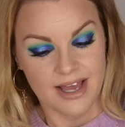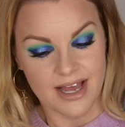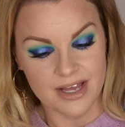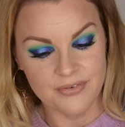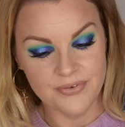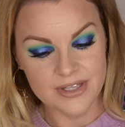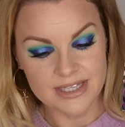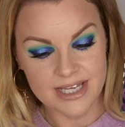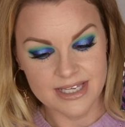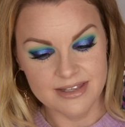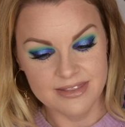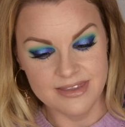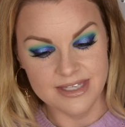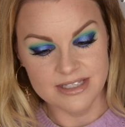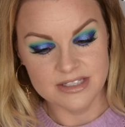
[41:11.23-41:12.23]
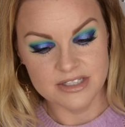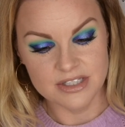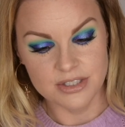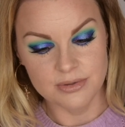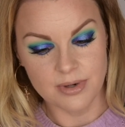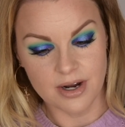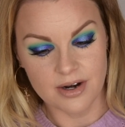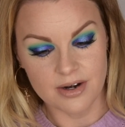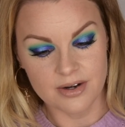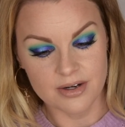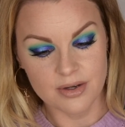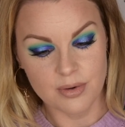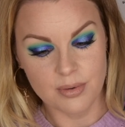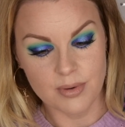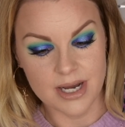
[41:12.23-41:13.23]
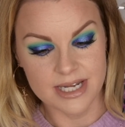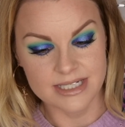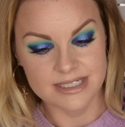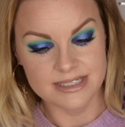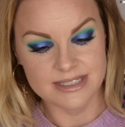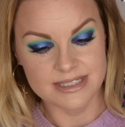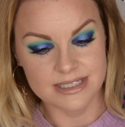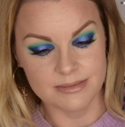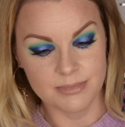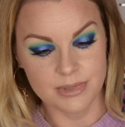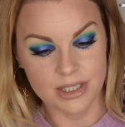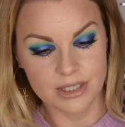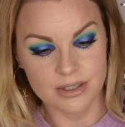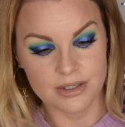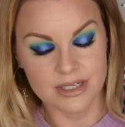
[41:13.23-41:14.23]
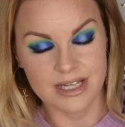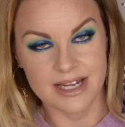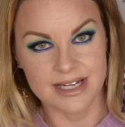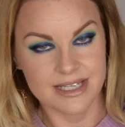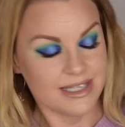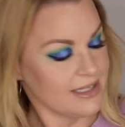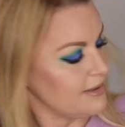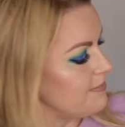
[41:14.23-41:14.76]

I feel like these two are quite similar, like